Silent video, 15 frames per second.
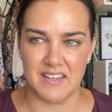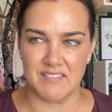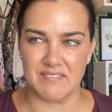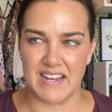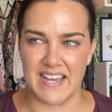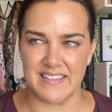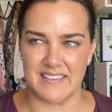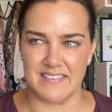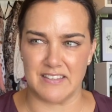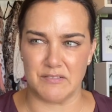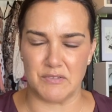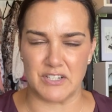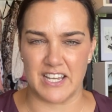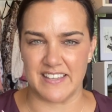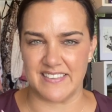rather than
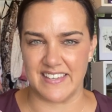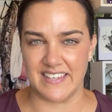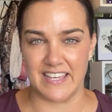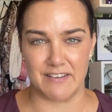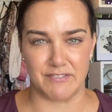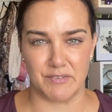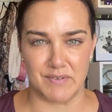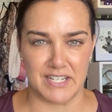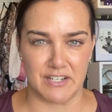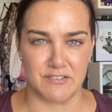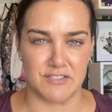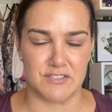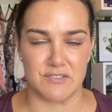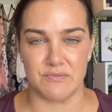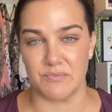what I think everyone
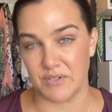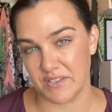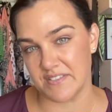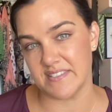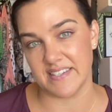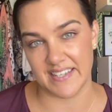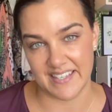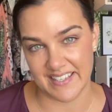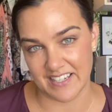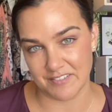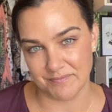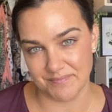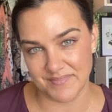else wants to hear.